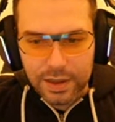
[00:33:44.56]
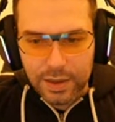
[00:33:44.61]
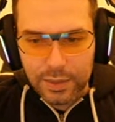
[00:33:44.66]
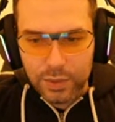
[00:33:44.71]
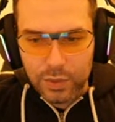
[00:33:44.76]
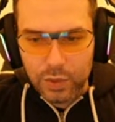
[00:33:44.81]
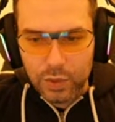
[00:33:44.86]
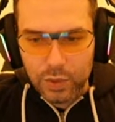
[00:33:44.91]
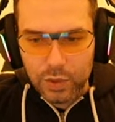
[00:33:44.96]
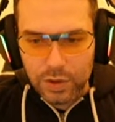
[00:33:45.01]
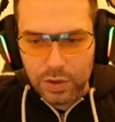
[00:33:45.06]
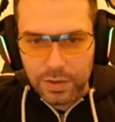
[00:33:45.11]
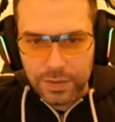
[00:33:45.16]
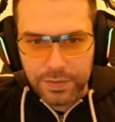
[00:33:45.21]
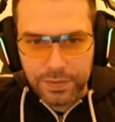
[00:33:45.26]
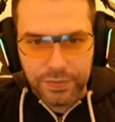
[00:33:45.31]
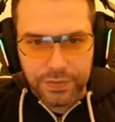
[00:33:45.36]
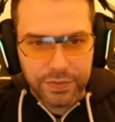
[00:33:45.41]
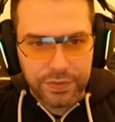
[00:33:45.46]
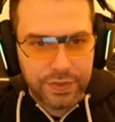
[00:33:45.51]
Khamûl.
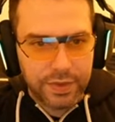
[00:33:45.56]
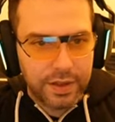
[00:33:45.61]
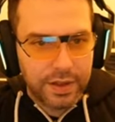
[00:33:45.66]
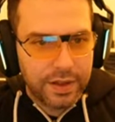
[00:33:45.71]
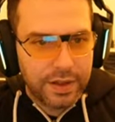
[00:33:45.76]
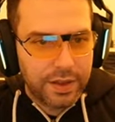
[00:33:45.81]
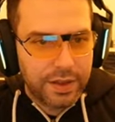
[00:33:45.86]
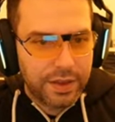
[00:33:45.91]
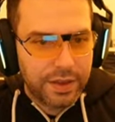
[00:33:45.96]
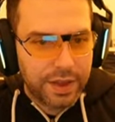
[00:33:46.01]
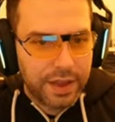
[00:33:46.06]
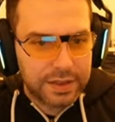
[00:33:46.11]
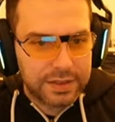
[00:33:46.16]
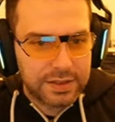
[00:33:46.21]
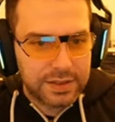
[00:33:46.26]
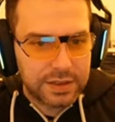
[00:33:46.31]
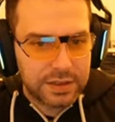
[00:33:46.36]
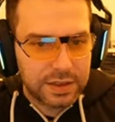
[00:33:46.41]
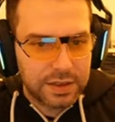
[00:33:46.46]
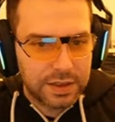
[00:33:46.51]
That's
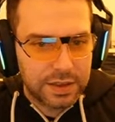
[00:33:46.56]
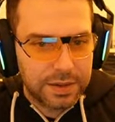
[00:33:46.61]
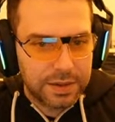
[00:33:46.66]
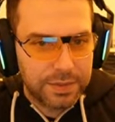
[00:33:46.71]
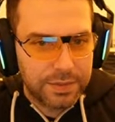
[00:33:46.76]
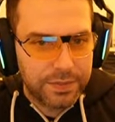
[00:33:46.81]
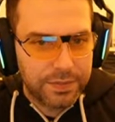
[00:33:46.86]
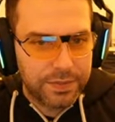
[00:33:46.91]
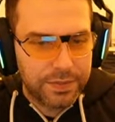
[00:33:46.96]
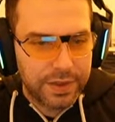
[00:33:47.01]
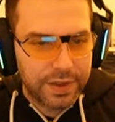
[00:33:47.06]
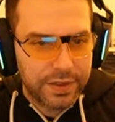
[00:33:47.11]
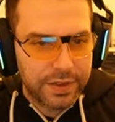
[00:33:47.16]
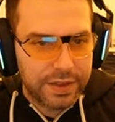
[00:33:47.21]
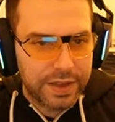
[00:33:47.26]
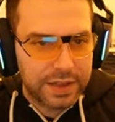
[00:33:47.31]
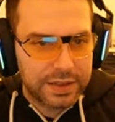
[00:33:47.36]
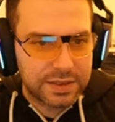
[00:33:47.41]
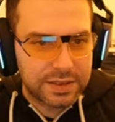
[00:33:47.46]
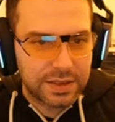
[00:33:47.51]
the
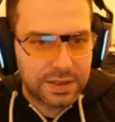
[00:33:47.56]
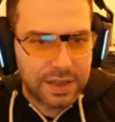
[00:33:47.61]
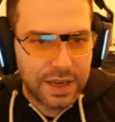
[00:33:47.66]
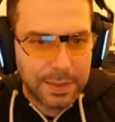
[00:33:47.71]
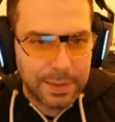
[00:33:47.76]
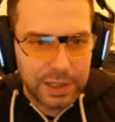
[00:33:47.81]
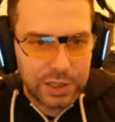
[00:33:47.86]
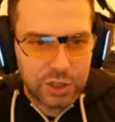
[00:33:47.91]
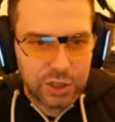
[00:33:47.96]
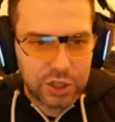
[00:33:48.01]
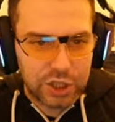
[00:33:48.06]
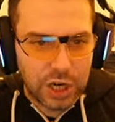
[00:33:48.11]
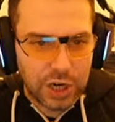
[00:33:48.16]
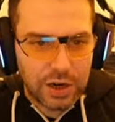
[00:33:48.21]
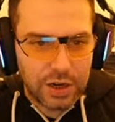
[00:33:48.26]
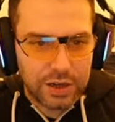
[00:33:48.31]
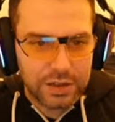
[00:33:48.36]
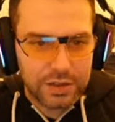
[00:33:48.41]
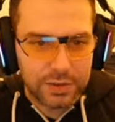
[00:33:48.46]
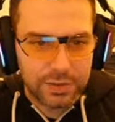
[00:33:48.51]
damage
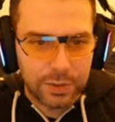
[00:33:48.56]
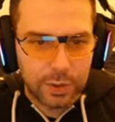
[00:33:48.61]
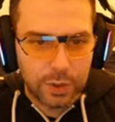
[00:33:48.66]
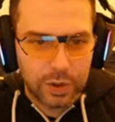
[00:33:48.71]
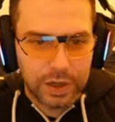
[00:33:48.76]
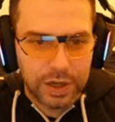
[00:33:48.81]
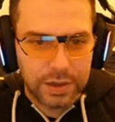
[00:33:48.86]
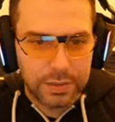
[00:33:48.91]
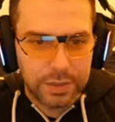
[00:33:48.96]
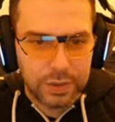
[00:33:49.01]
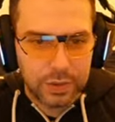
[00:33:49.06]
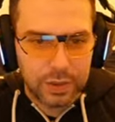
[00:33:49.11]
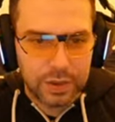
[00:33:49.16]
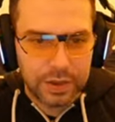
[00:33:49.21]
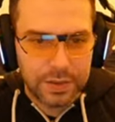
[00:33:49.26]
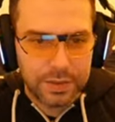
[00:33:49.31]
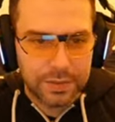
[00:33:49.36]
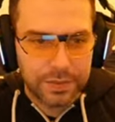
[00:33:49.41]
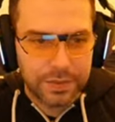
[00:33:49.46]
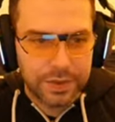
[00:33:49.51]
chart for Khamûl.
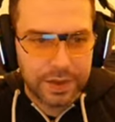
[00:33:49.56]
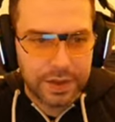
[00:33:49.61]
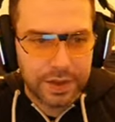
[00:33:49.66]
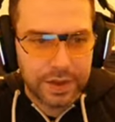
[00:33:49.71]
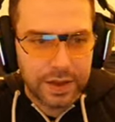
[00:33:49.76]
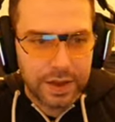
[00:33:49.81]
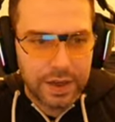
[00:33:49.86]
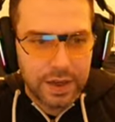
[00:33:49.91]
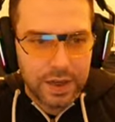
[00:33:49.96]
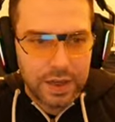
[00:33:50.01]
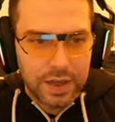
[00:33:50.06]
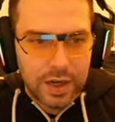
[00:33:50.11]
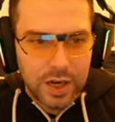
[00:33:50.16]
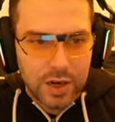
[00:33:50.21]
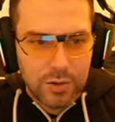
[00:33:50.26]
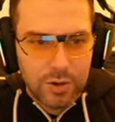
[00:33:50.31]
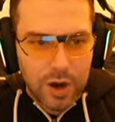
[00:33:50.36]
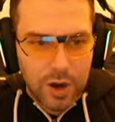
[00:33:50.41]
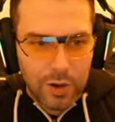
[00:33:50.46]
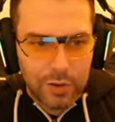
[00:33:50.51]

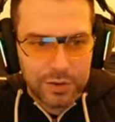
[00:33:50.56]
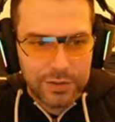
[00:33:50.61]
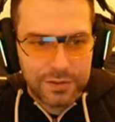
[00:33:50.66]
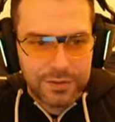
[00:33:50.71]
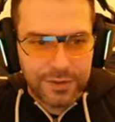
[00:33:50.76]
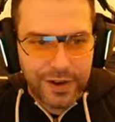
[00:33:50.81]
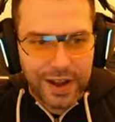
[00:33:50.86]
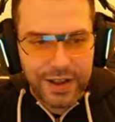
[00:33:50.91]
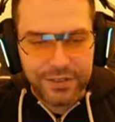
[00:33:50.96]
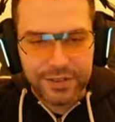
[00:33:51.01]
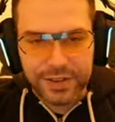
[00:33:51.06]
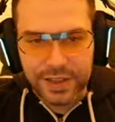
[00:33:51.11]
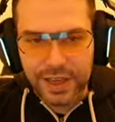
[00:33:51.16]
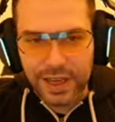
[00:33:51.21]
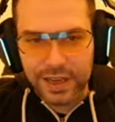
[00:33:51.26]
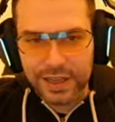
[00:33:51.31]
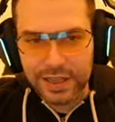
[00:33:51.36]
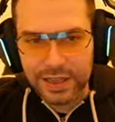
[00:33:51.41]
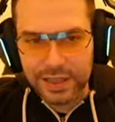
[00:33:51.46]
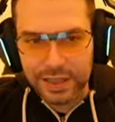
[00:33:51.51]
Around
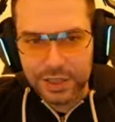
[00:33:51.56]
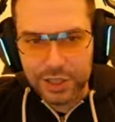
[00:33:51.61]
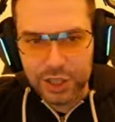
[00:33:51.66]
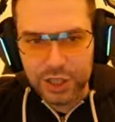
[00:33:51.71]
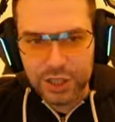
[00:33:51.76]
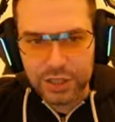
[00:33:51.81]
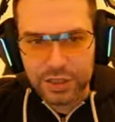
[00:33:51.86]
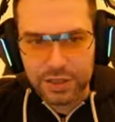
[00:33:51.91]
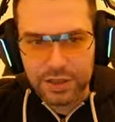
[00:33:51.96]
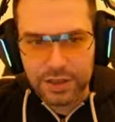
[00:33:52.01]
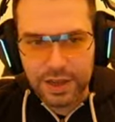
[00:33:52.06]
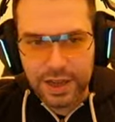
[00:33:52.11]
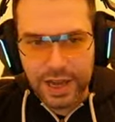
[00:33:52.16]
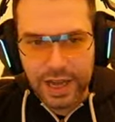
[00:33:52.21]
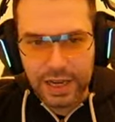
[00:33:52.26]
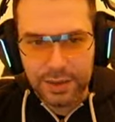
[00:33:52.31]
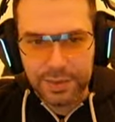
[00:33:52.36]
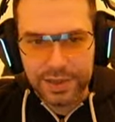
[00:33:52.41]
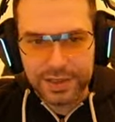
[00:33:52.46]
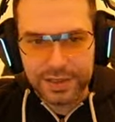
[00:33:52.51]
5k-ish
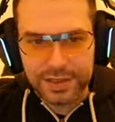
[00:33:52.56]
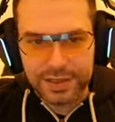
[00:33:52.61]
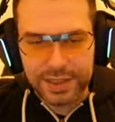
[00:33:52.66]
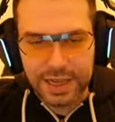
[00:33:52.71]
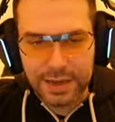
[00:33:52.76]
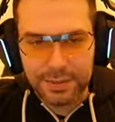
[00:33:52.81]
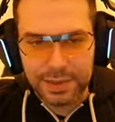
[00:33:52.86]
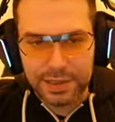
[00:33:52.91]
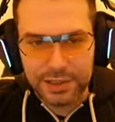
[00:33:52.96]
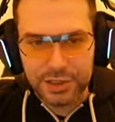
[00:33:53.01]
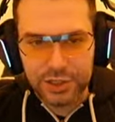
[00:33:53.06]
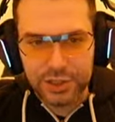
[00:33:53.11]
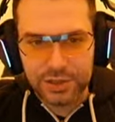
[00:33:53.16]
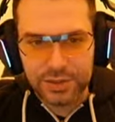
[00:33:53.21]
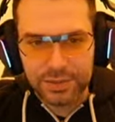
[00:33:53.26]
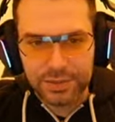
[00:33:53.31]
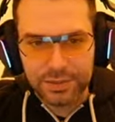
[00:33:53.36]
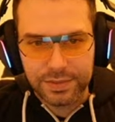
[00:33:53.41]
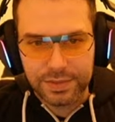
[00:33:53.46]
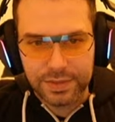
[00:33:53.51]
elemental damage.
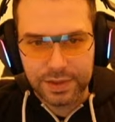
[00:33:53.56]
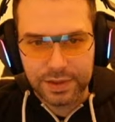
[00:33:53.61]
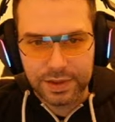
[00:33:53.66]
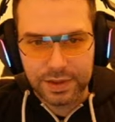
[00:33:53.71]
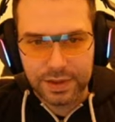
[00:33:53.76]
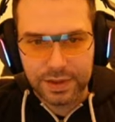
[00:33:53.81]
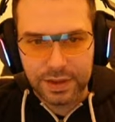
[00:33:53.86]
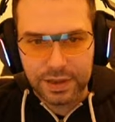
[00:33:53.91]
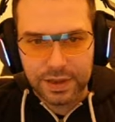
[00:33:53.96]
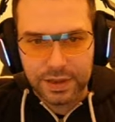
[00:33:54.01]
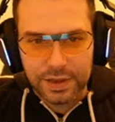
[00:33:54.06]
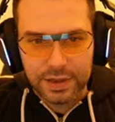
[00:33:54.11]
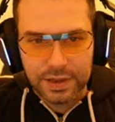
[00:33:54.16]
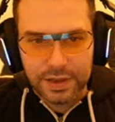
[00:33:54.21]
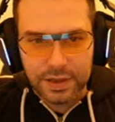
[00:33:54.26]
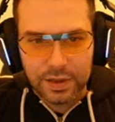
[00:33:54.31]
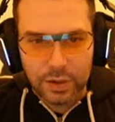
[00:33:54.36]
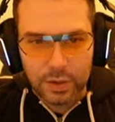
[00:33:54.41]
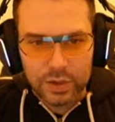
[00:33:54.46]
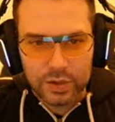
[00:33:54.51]

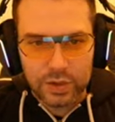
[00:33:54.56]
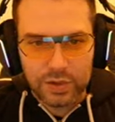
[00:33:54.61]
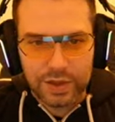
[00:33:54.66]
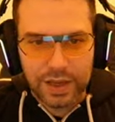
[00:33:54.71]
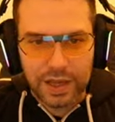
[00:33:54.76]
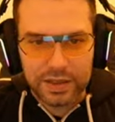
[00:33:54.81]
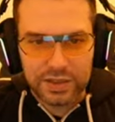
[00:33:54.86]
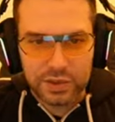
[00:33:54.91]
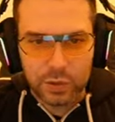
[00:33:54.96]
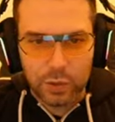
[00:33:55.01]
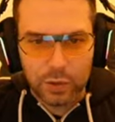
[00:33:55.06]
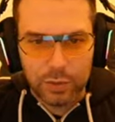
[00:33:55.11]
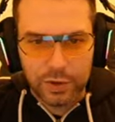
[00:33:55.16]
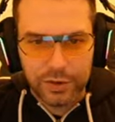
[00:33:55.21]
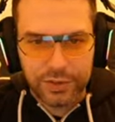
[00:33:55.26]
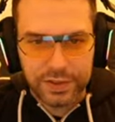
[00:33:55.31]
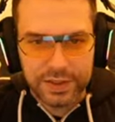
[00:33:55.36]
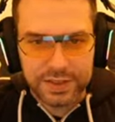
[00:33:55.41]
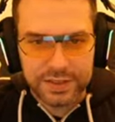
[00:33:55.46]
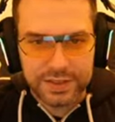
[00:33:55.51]
Also Nazgûl
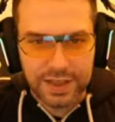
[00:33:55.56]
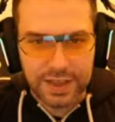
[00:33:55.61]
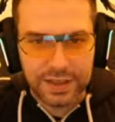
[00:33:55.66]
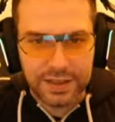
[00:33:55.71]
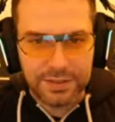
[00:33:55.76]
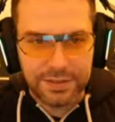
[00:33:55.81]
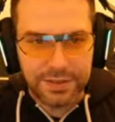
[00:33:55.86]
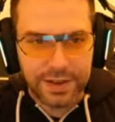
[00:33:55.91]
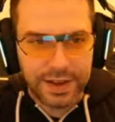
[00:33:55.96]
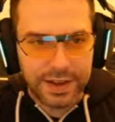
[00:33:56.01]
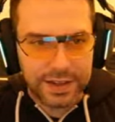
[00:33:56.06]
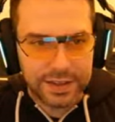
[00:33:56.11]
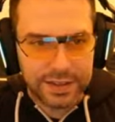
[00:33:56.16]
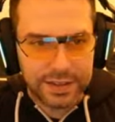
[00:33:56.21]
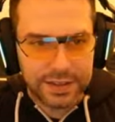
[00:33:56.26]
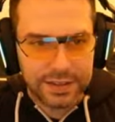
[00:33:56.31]
with the stun effect.